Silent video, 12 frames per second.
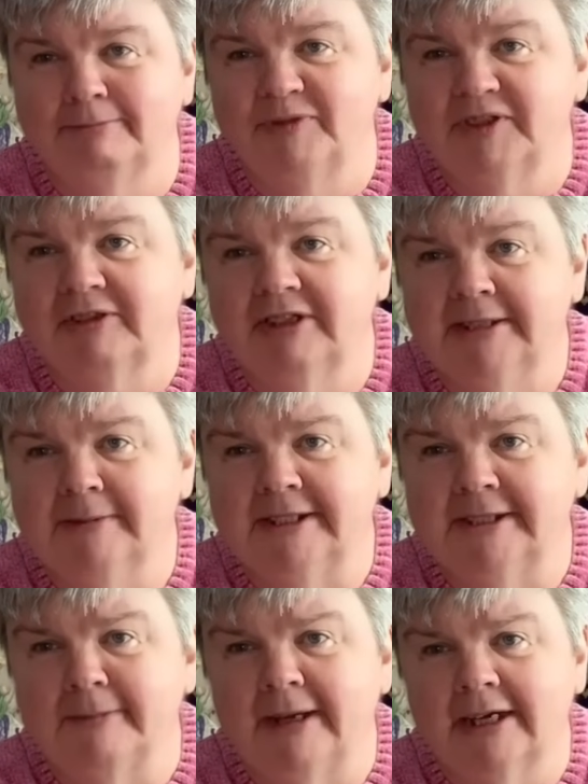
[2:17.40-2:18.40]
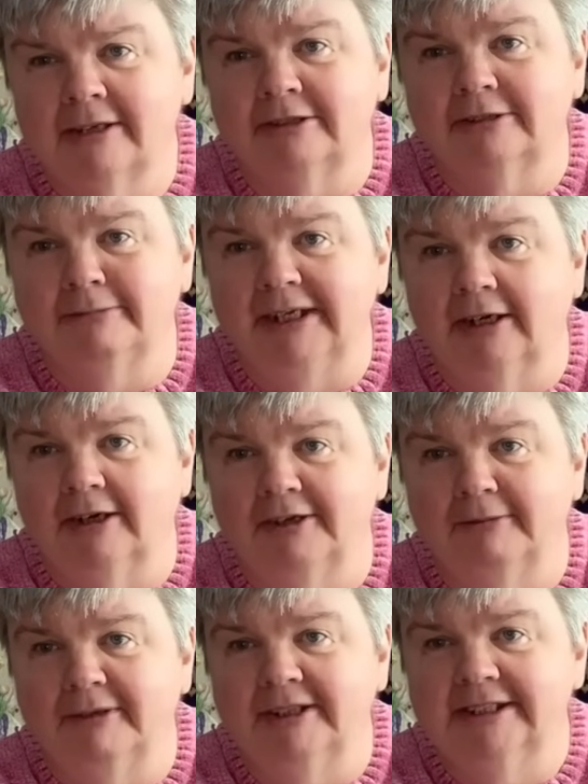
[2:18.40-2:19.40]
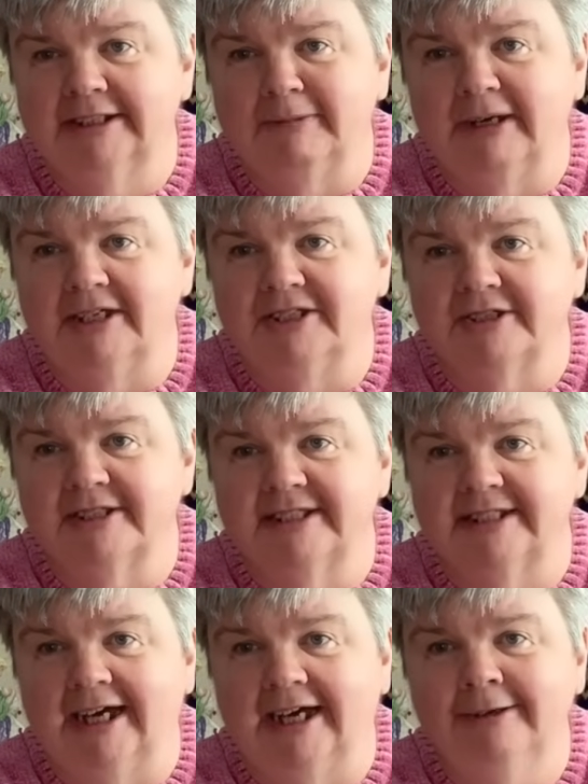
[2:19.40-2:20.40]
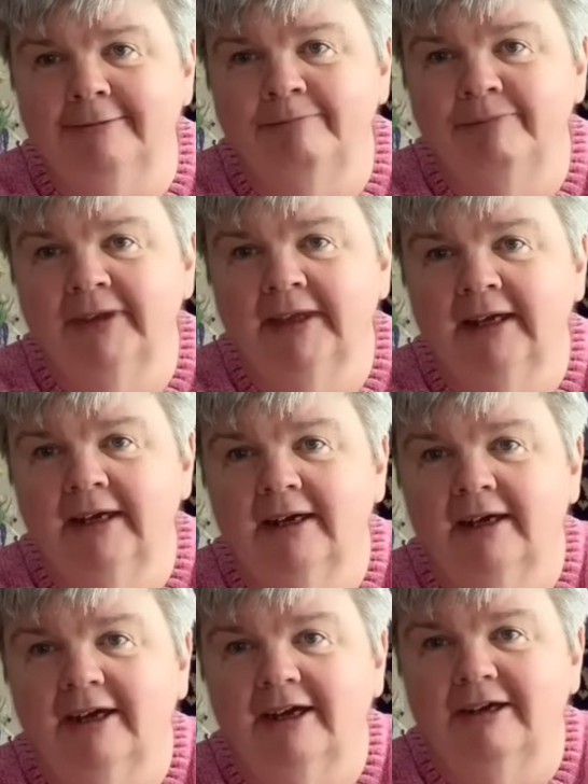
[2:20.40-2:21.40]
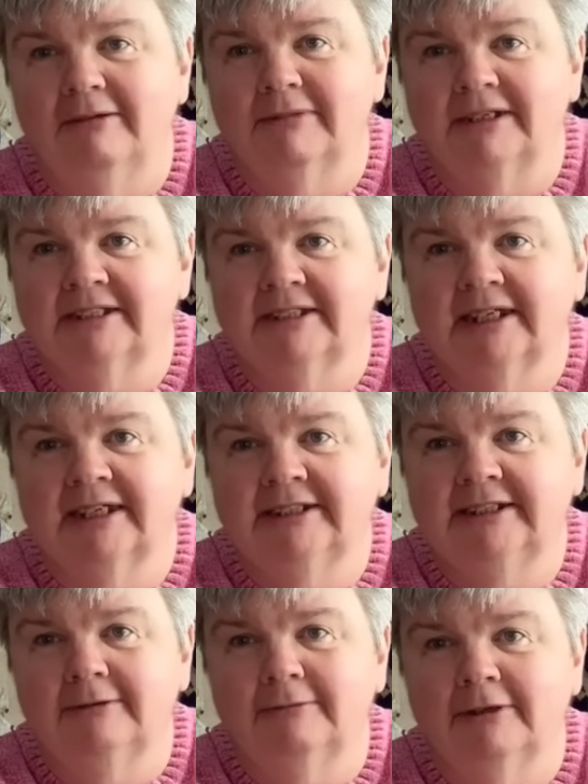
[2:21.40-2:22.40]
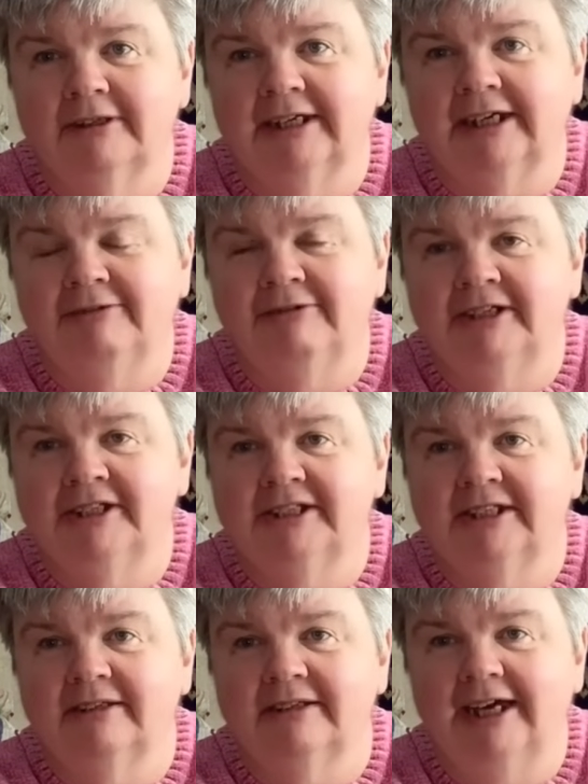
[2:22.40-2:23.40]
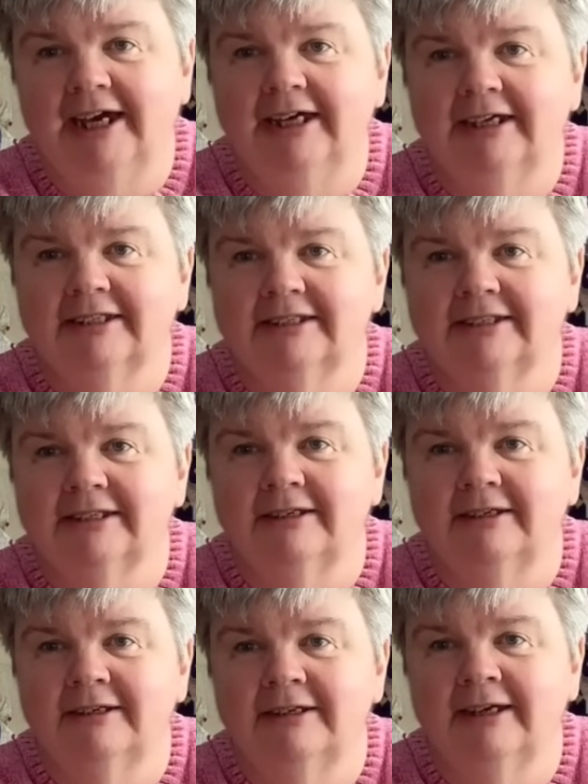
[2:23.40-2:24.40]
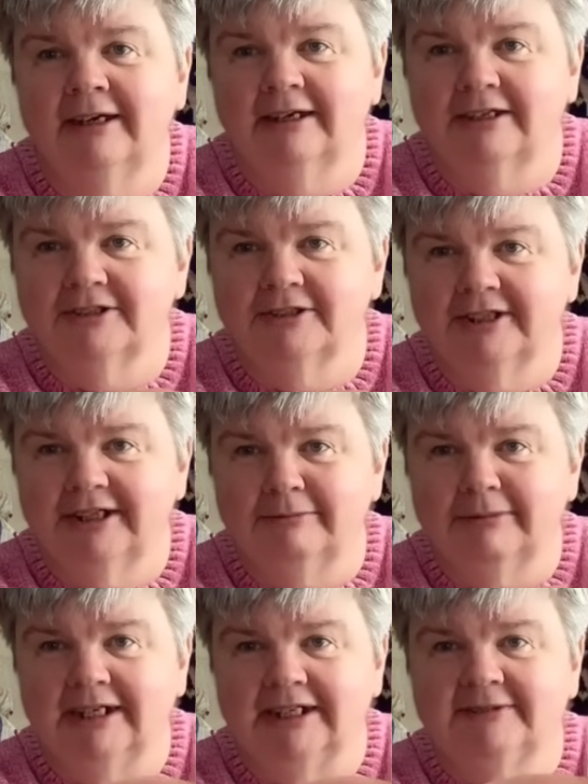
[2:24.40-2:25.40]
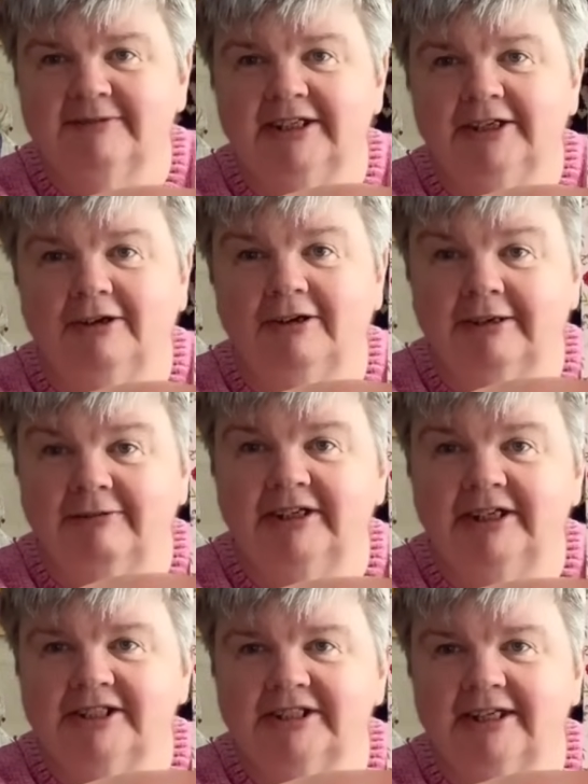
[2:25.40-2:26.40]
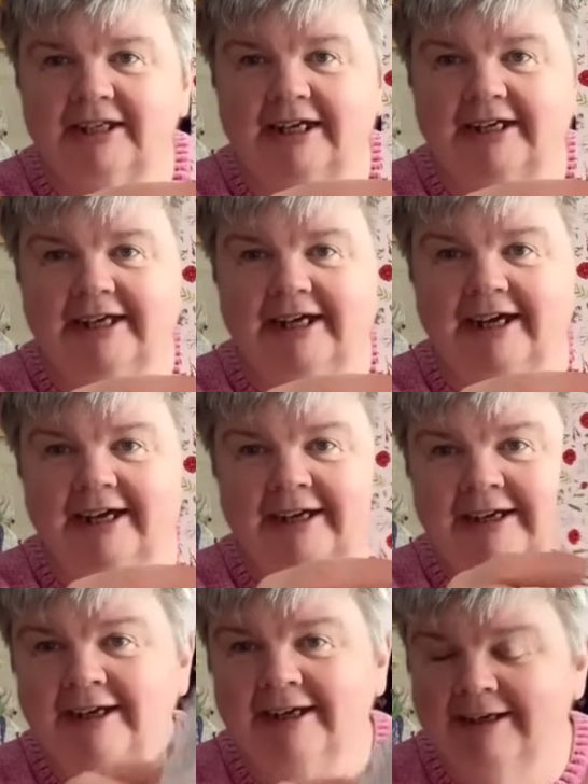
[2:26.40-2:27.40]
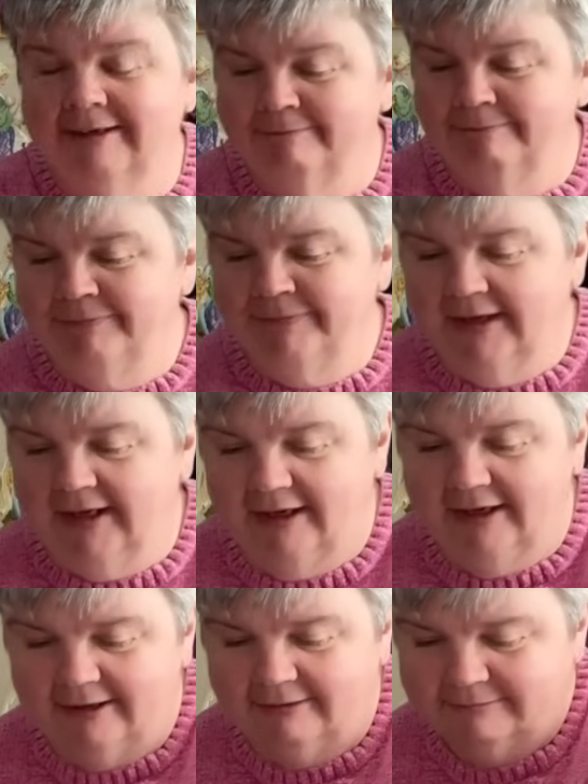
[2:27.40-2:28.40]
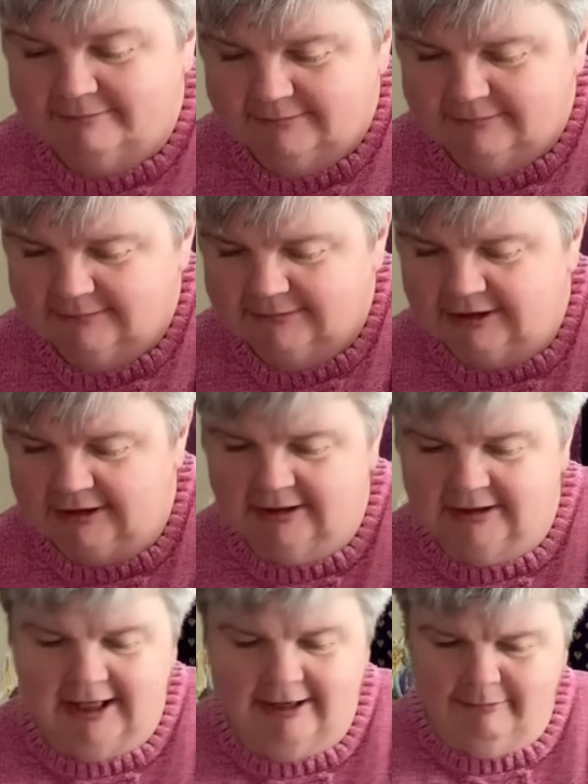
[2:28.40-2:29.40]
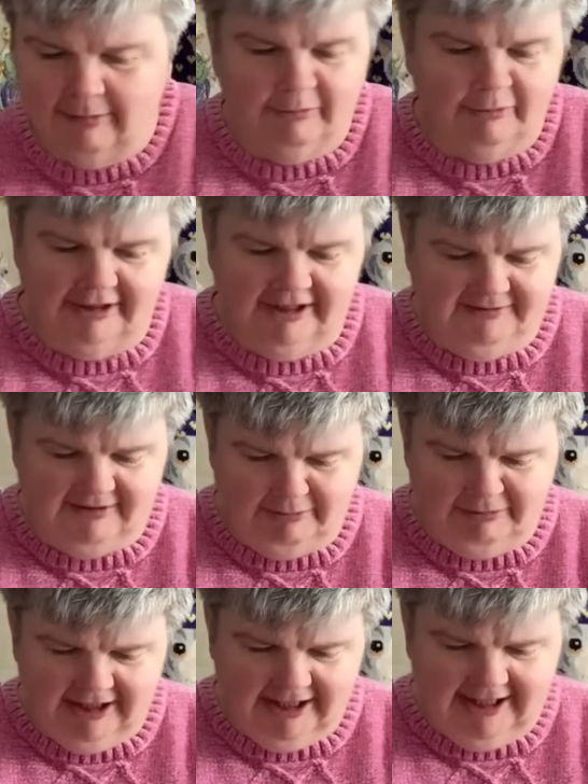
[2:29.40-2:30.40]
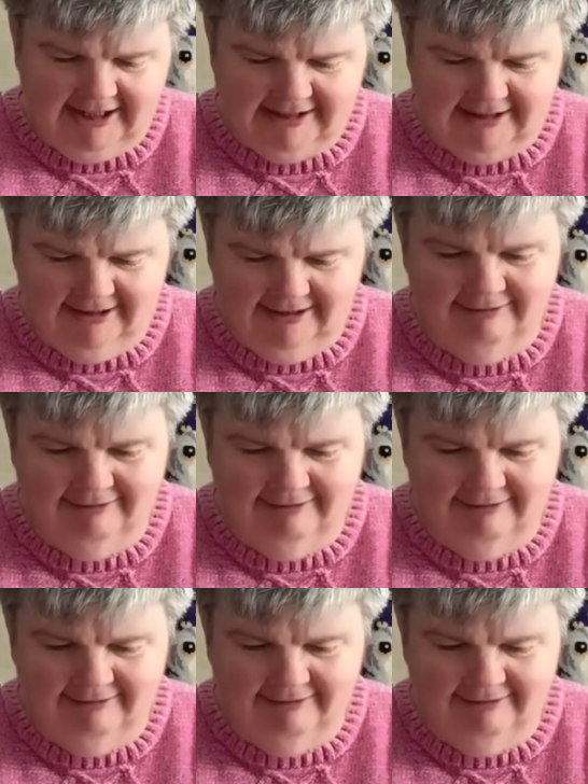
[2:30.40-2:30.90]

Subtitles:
Christmas Sparkle Bee Ornament by Just Nan. I started it one day, finished it the next. I showed it in my last video and I finished it that day. Can't remember what this fabric is.